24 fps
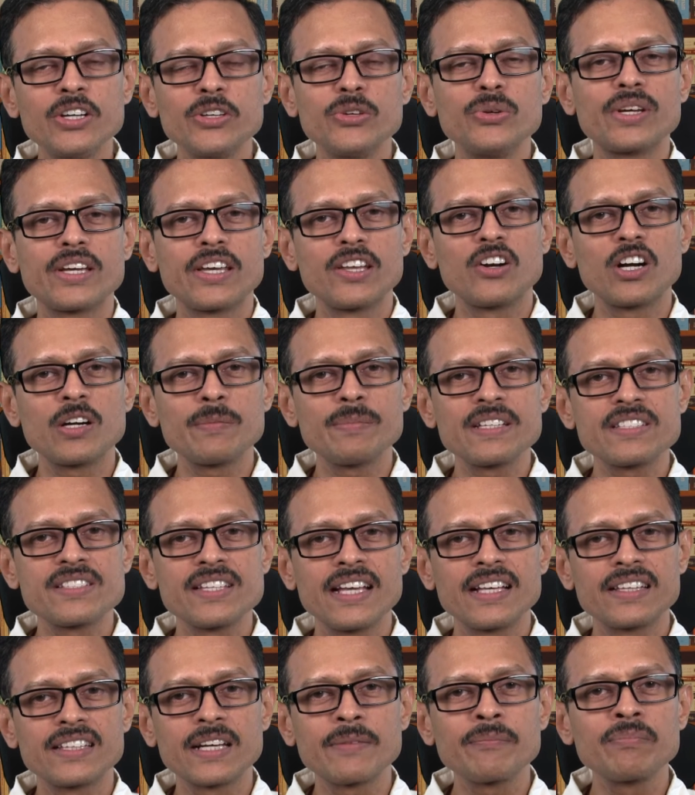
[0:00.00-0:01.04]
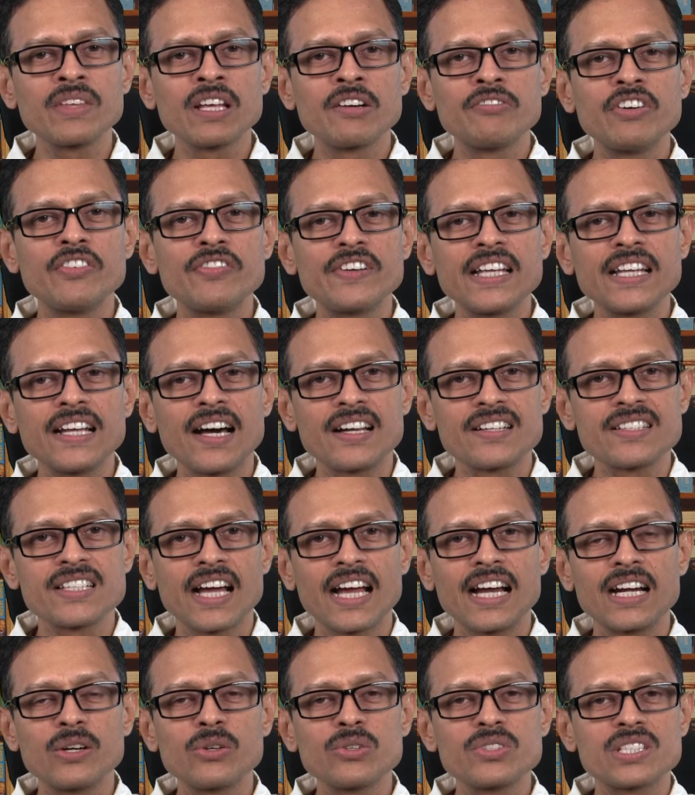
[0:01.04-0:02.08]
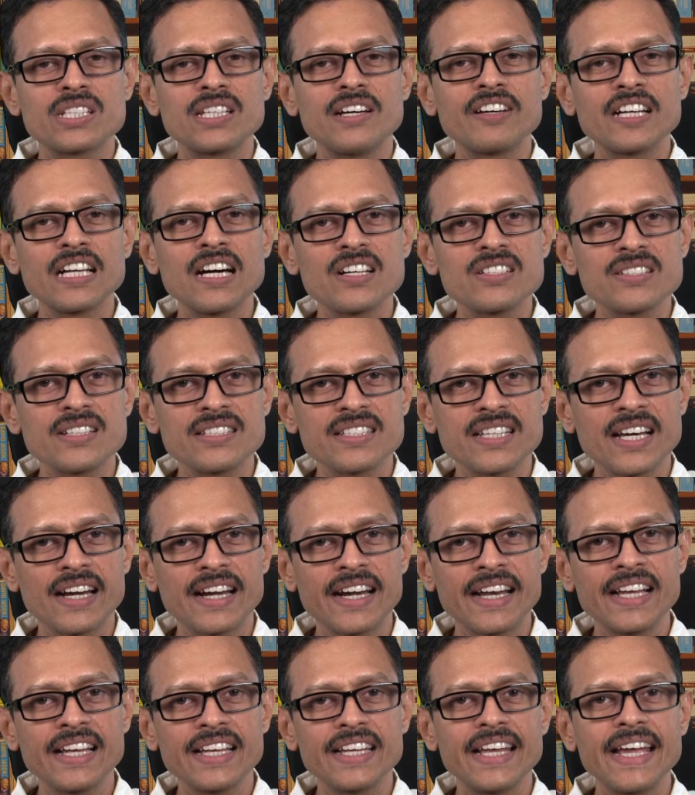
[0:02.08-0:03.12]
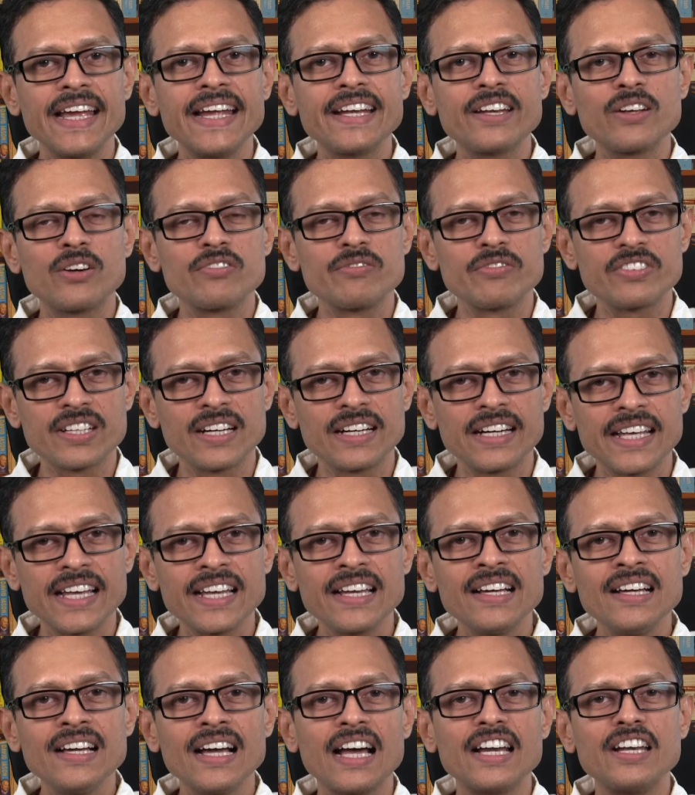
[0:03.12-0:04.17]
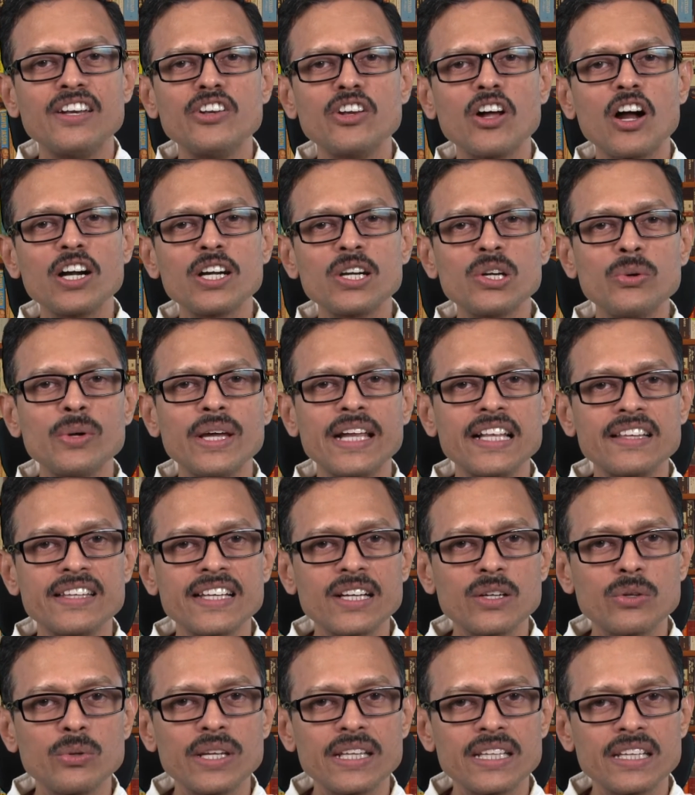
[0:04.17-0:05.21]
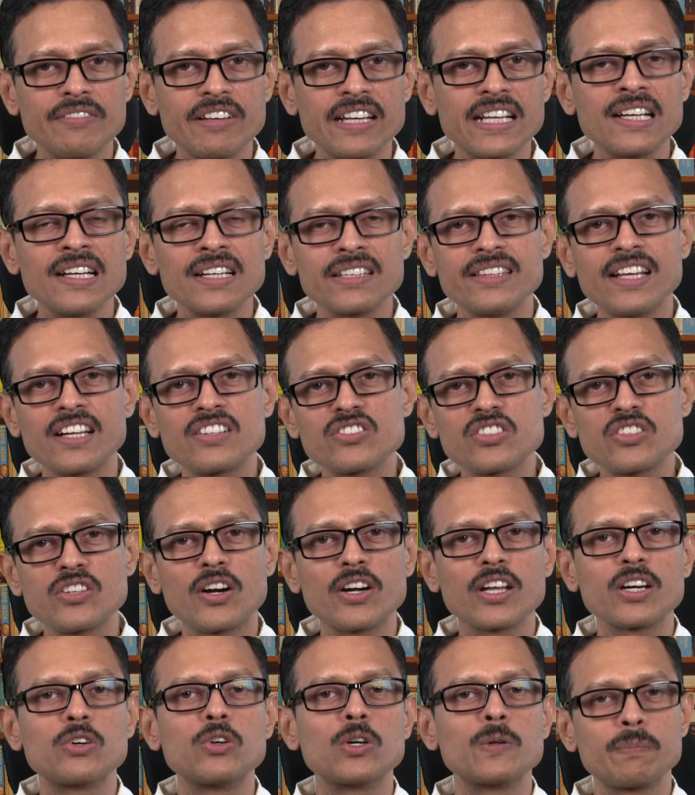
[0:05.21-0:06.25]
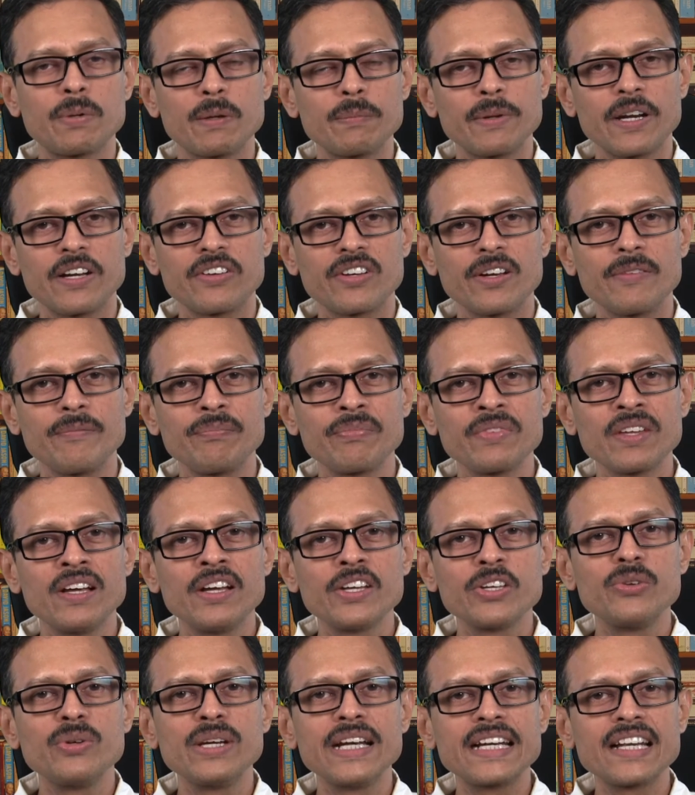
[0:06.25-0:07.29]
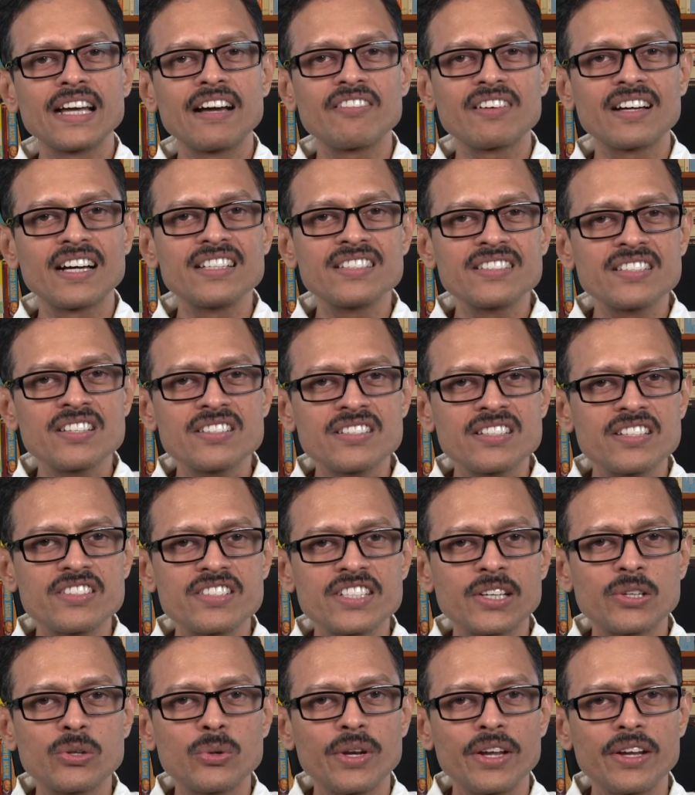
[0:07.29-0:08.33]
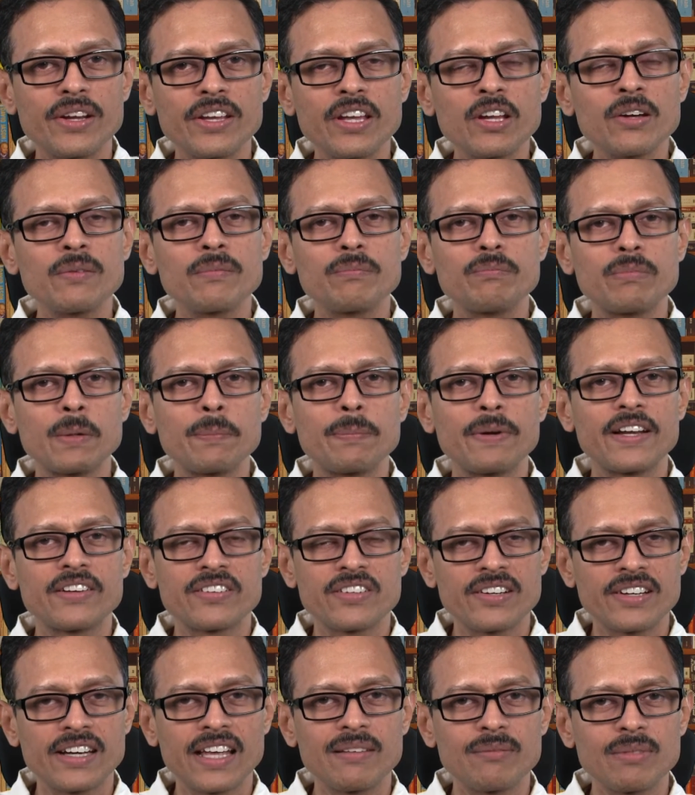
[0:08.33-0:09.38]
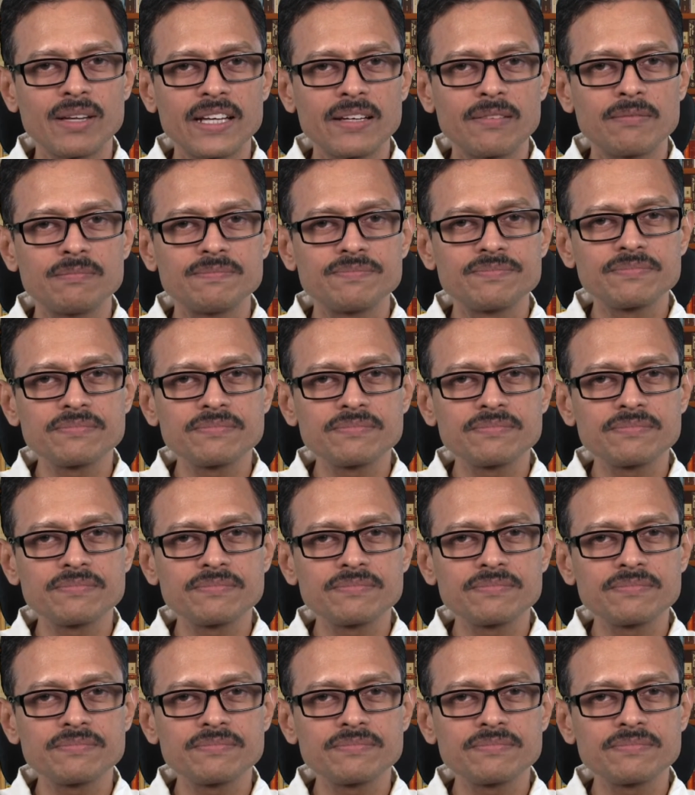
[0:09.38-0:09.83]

You cannot be saying that 15 hours, I'll do 7 hours on Saturday, 8 on Sunday, and not do anything during the week. That's not a good preparation. You need to have consistency during your preparation timeline.